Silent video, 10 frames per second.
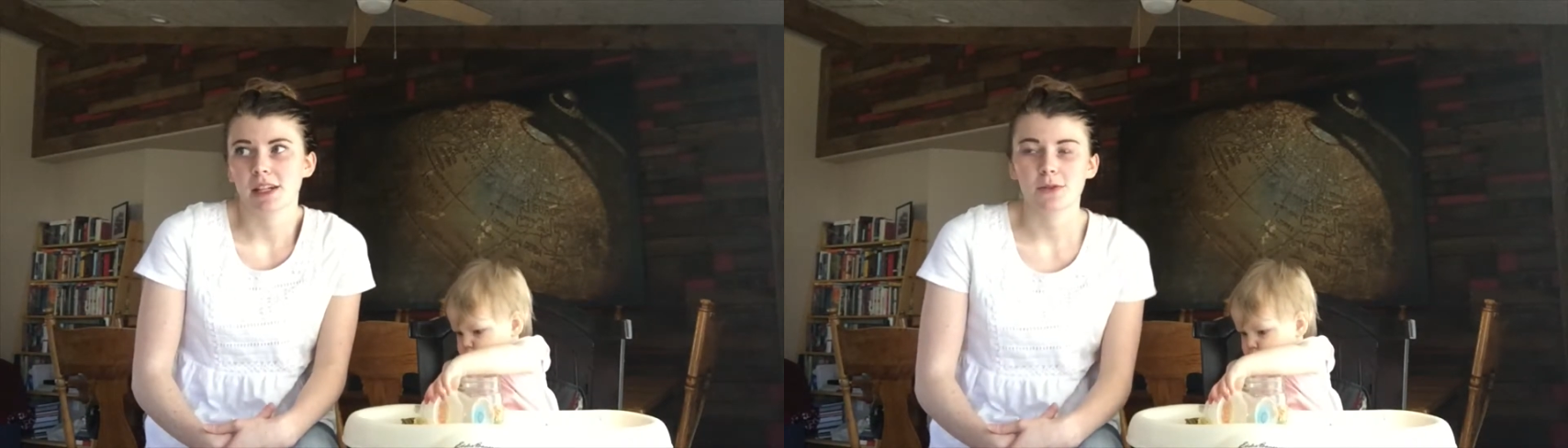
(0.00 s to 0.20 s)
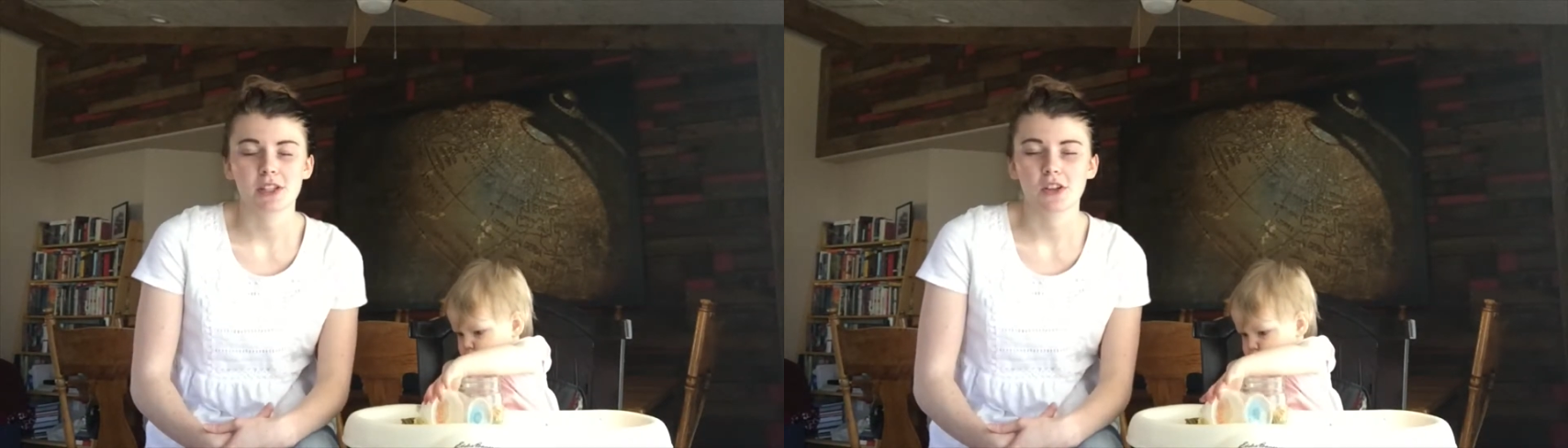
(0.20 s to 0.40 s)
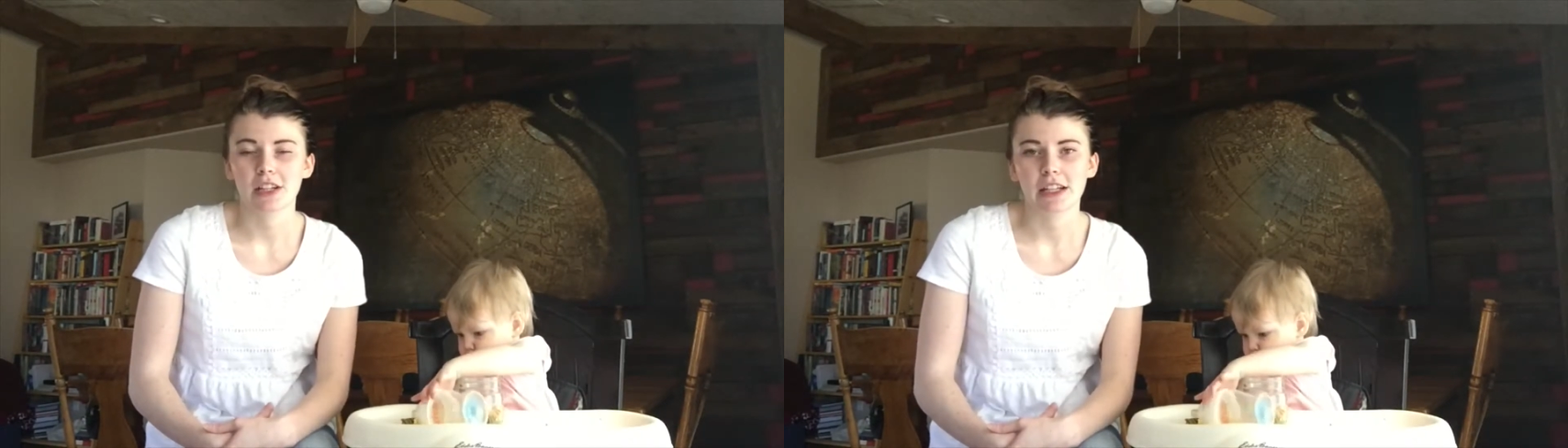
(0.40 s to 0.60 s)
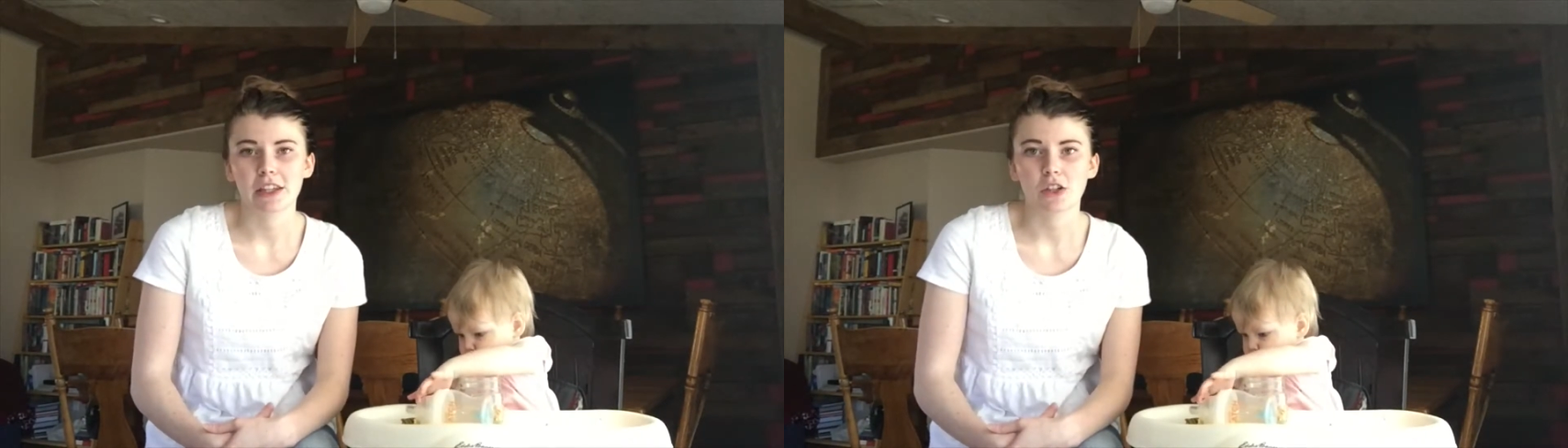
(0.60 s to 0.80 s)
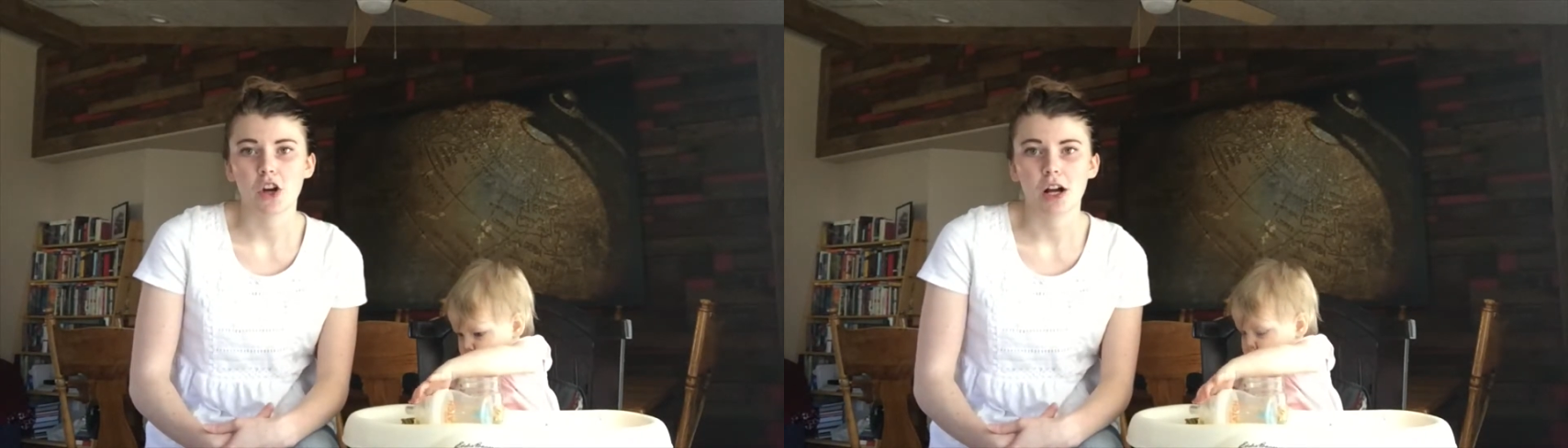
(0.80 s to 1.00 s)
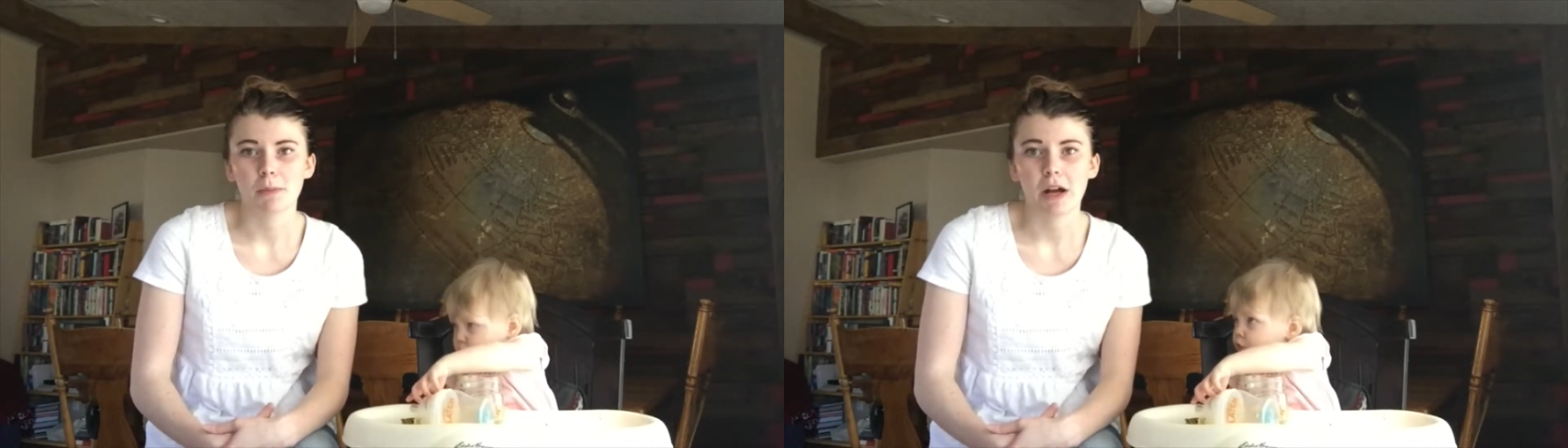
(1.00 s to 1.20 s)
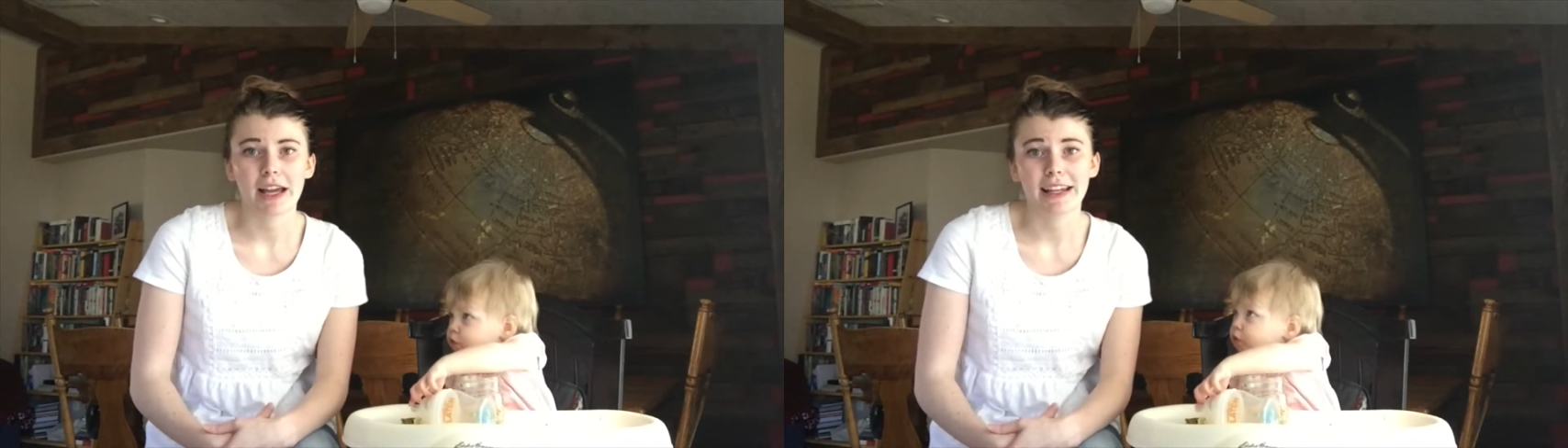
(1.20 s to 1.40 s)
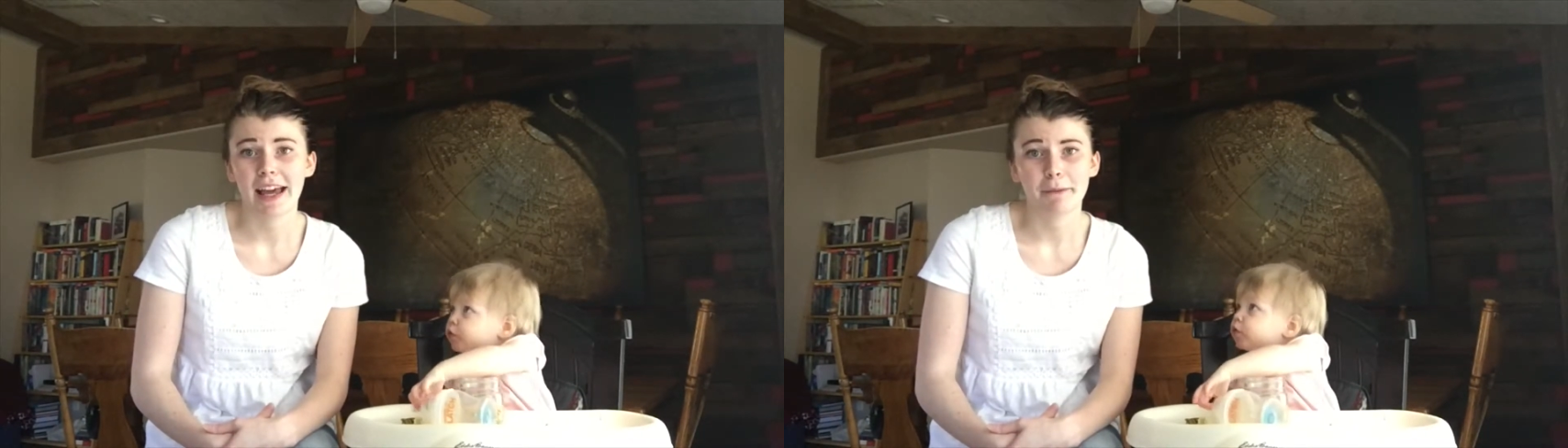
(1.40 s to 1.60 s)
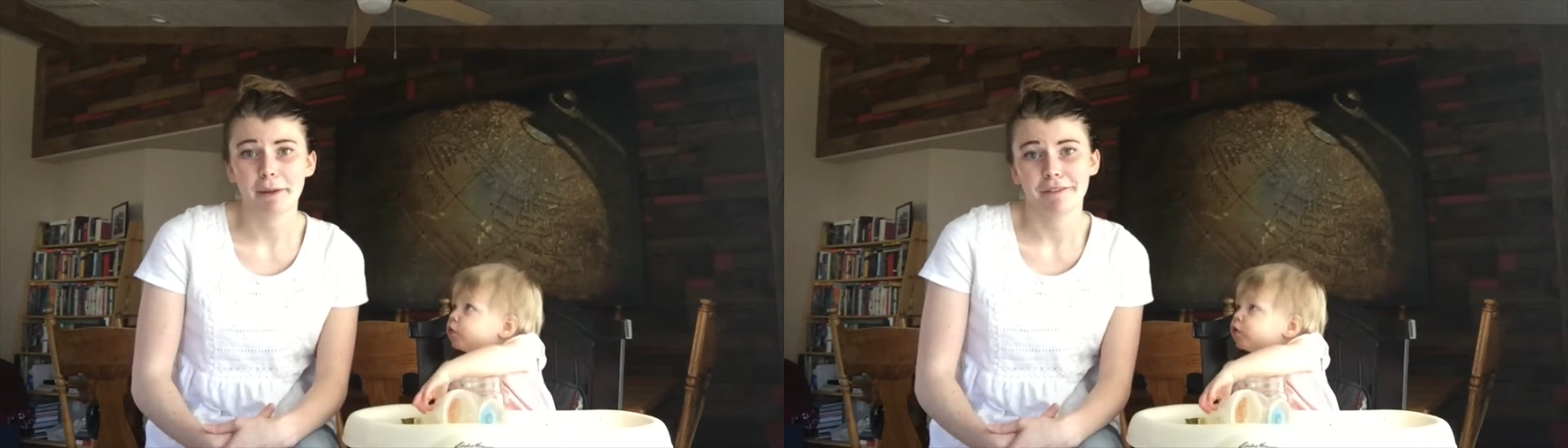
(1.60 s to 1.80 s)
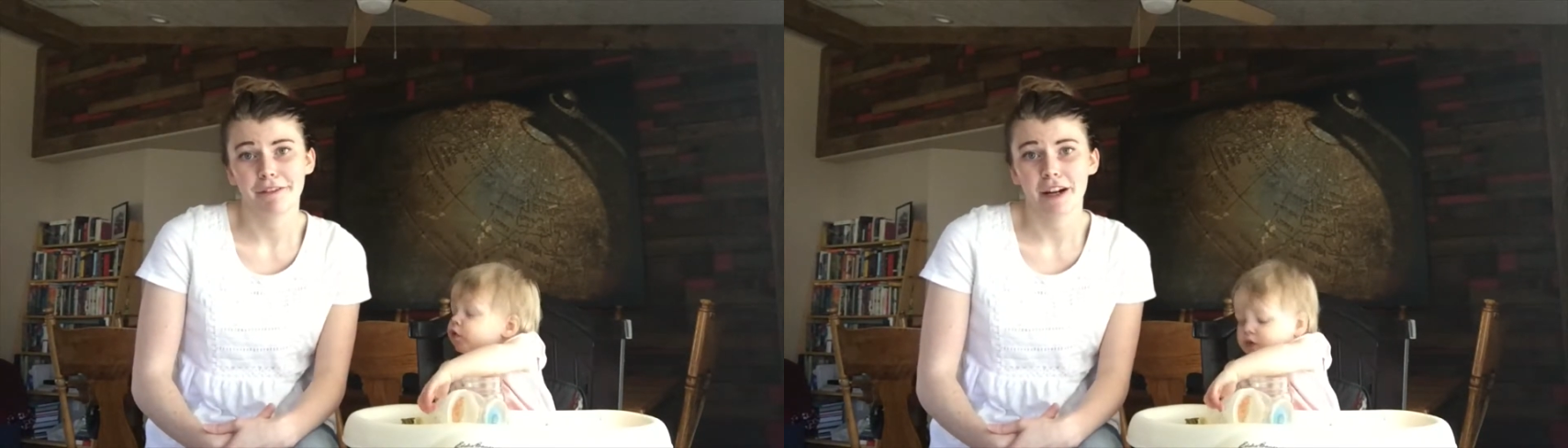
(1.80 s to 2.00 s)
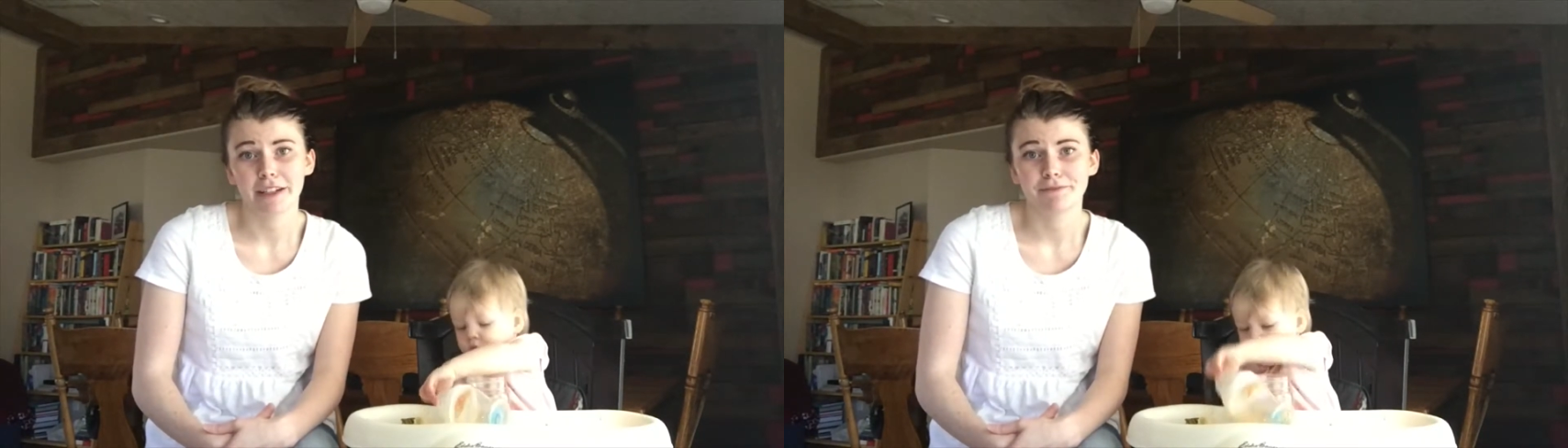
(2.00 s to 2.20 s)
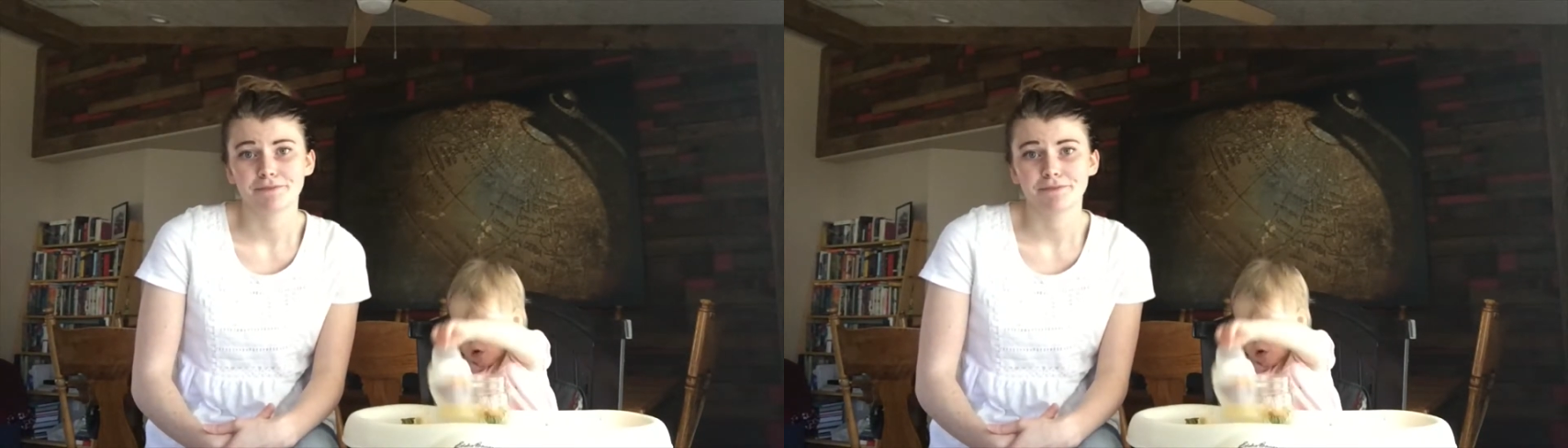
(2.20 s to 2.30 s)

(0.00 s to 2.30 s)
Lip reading: that it was cooking in the crock pot and had been fine.